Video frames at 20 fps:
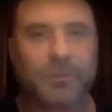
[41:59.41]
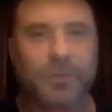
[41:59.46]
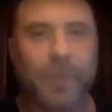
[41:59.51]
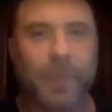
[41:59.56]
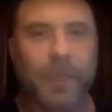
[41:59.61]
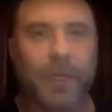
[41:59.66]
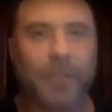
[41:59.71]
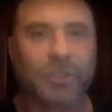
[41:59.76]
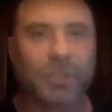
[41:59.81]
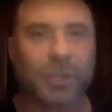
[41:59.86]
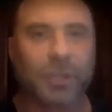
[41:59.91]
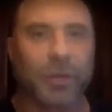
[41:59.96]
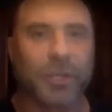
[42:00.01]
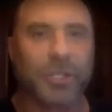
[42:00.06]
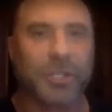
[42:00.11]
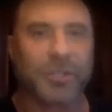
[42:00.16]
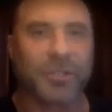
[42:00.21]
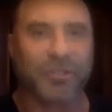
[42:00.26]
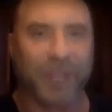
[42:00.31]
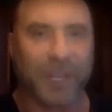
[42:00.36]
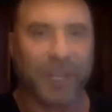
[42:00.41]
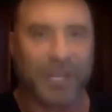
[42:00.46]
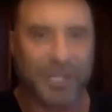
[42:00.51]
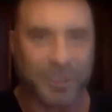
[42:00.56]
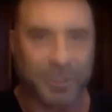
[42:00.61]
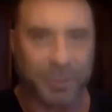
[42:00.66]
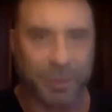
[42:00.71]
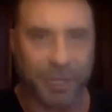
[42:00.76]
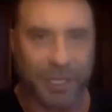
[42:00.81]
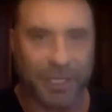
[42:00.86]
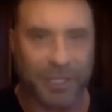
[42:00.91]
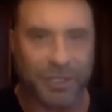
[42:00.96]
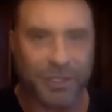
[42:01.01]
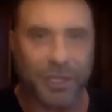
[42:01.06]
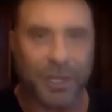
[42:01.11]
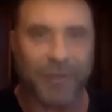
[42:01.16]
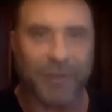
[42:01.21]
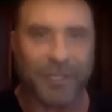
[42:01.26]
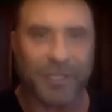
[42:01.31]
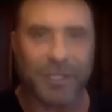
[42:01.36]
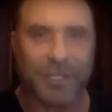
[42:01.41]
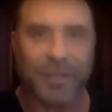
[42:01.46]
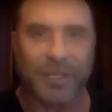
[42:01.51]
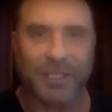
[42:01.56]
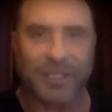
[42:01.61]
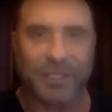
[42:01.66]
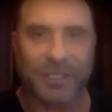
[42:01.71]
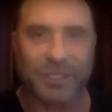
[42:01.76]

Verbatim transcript: Mm-hmm. So there's the fitness piece. Obviously, that's